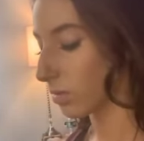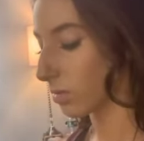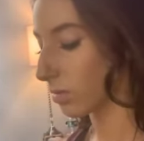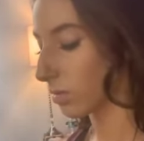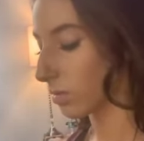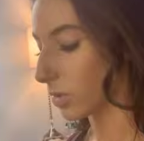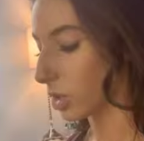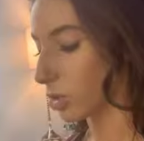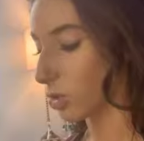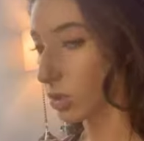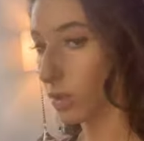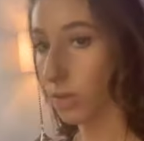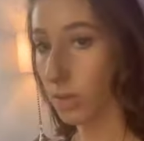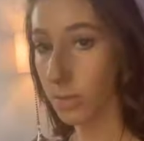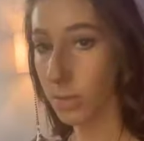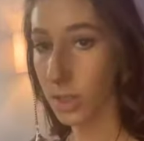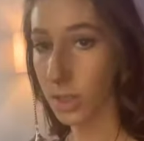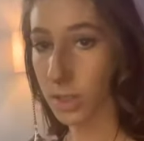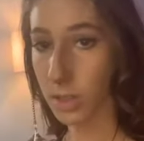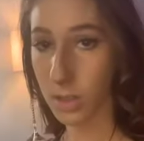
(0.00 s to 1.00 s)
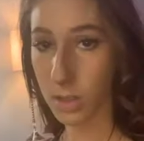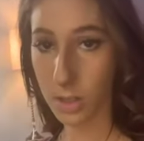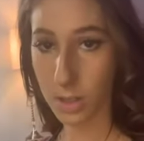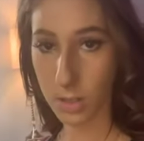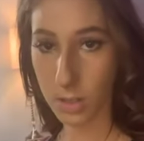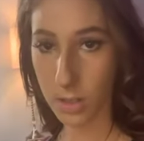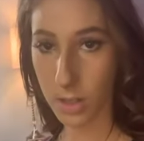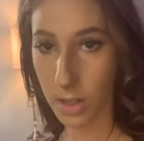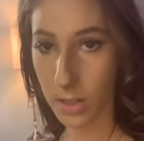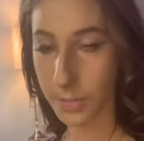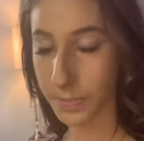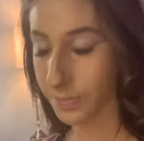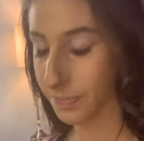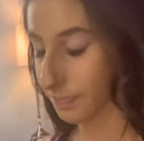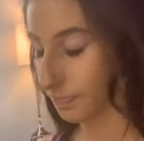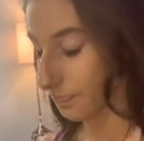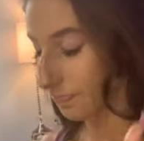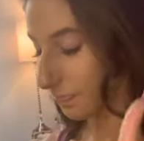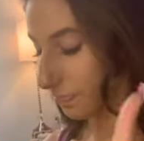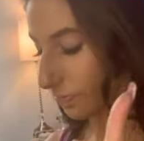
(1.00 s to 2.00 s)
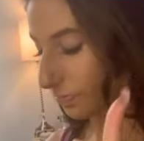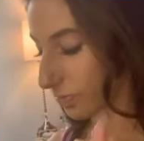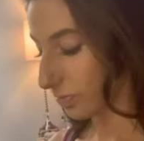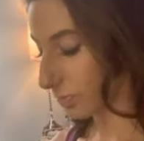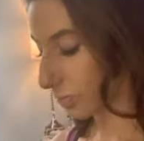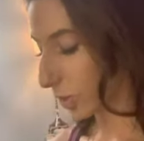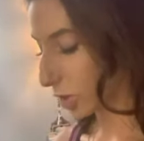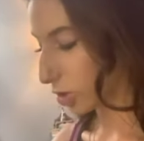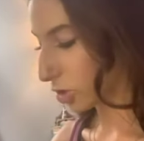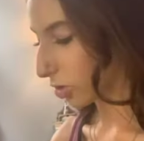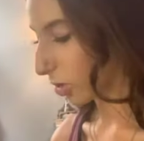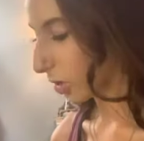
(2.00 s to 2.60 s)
You show everybody you're a good time, for sure.